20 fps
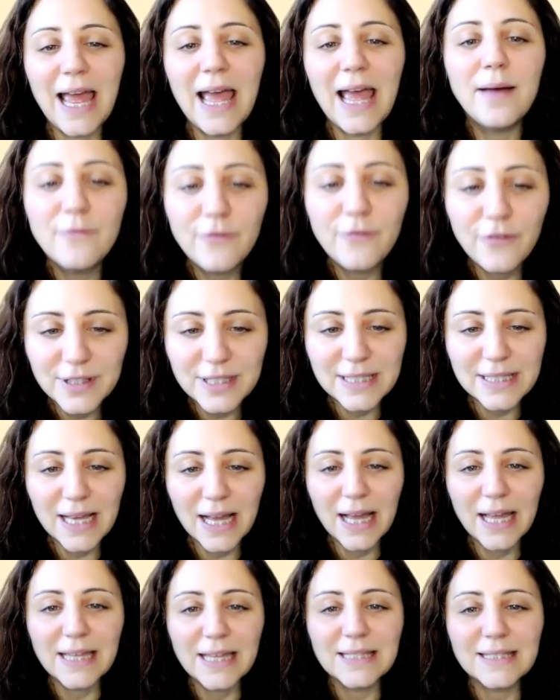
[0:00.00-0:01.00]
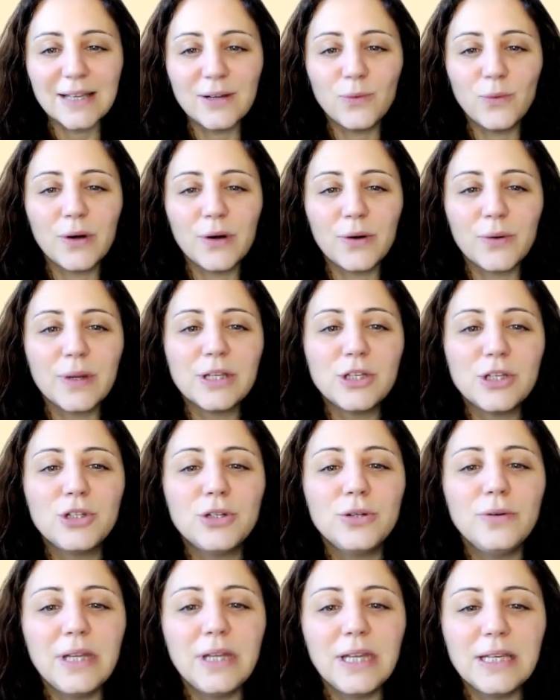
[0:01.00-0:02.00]
emphasize and where we
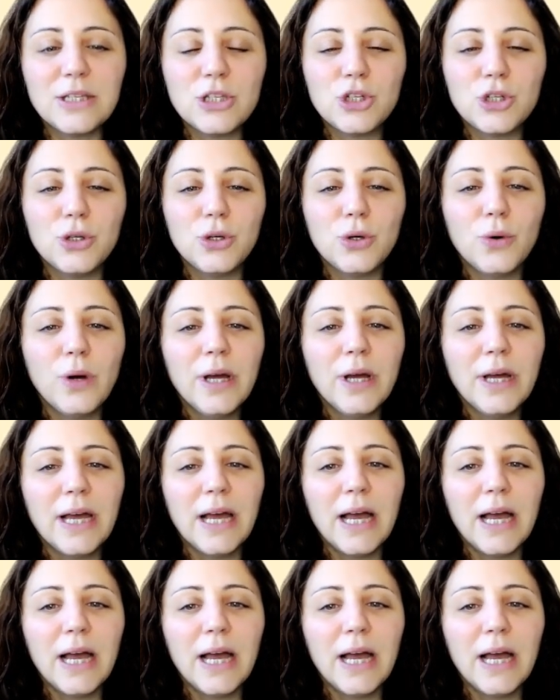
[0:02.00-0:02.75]
do need to